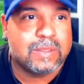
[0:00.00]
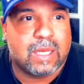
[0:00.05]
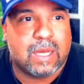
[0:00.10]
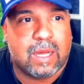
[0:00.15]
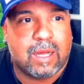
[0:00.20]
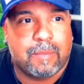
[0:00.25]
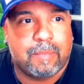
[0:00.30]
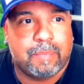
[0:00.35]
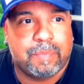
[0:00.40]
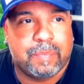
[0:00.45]

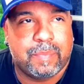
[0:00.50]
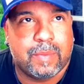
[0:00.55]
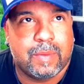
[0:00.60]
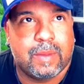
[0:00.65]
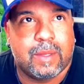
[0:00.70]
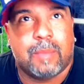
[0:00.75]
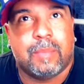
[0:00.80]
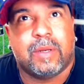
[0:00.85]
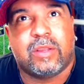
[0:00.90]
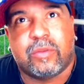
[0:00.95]

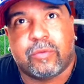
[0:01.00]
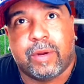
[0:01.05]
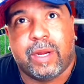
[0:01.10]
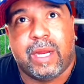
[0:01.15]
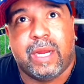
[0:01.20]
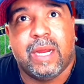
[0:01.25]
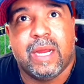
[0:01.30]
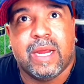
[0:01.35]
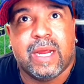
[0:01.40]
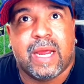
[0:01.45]
number
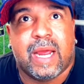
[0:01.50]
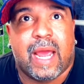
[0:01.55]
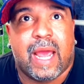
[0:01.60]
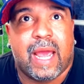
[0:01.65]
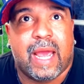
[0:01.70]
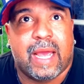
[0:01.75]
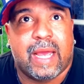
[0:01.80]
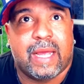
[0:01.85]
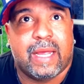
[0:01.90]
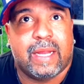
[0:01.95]
3,
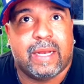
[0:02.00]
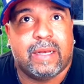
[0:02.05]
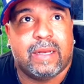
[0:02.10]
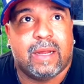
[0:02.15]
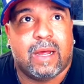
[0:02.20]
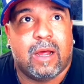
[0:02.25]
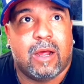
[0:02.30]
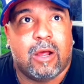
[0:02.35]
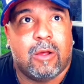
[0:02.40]
and